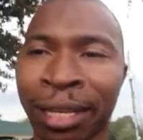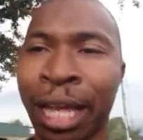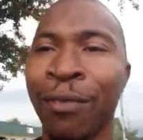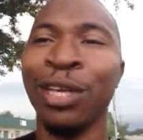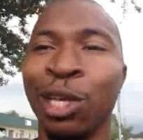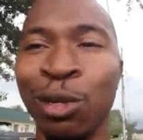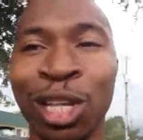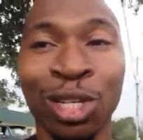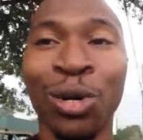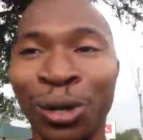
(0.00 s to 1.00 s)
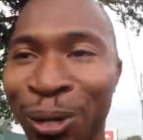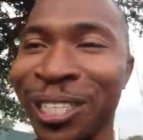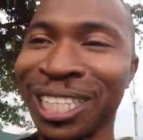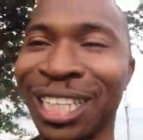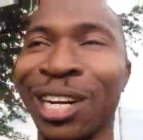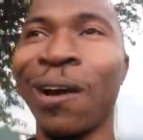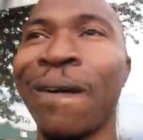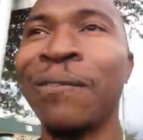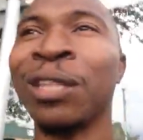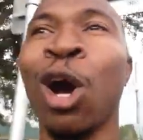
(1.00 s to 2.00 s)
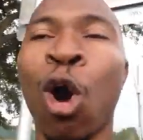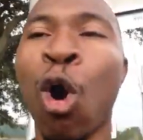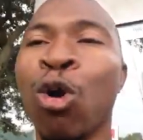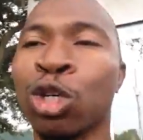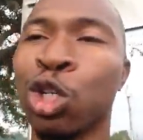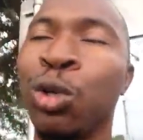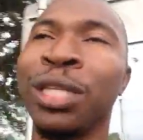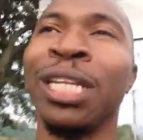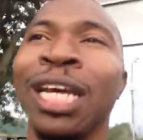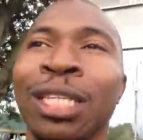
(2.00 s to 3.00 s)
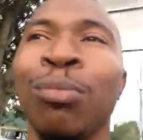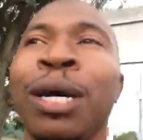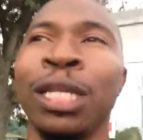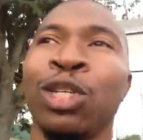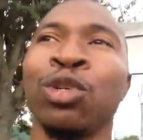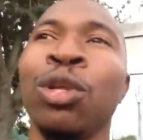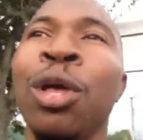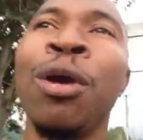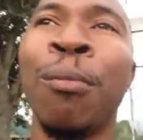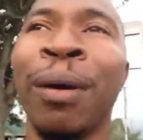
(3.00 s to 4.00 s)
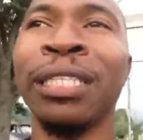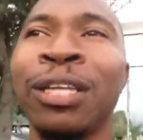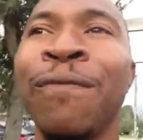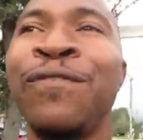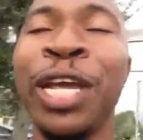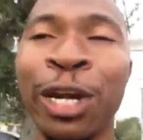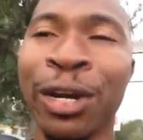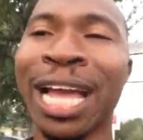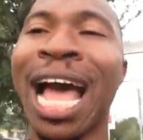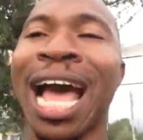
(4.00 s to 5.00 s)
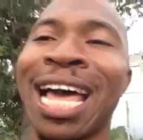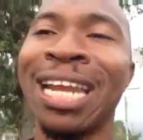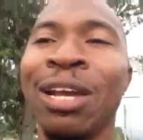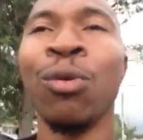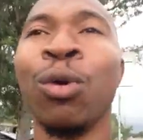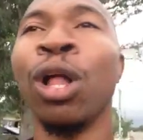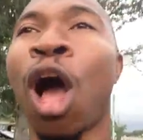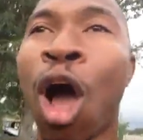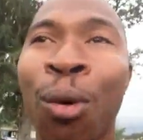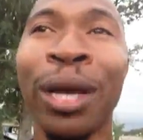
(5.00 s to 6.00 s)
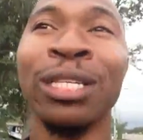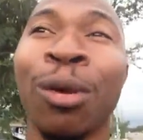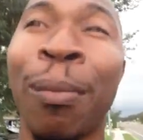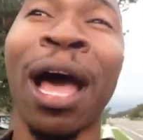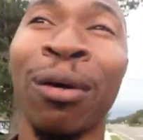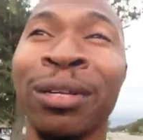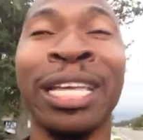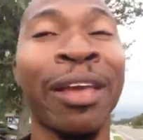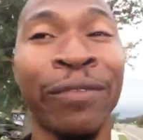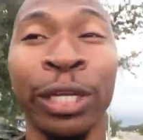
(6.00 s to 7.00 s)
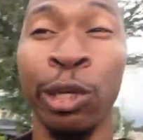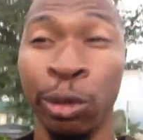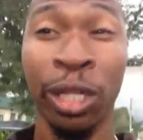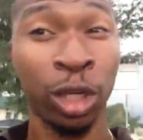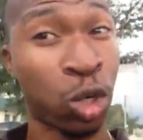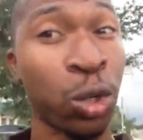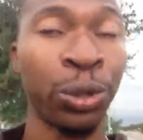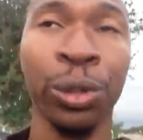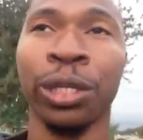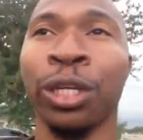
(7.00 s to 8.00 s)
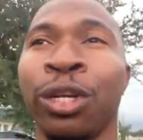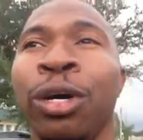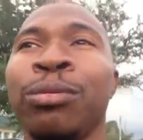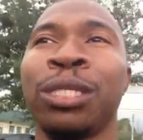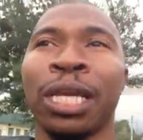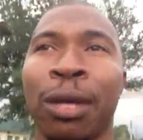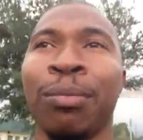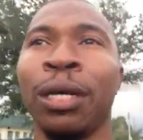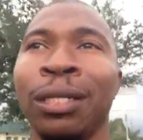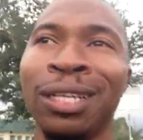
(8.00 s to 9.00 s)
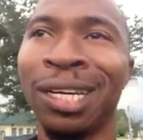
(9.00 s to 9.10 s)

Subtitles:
giving you the truth, the whole truth and nothing but the truth. But to fear God will always about giving you the truth, But,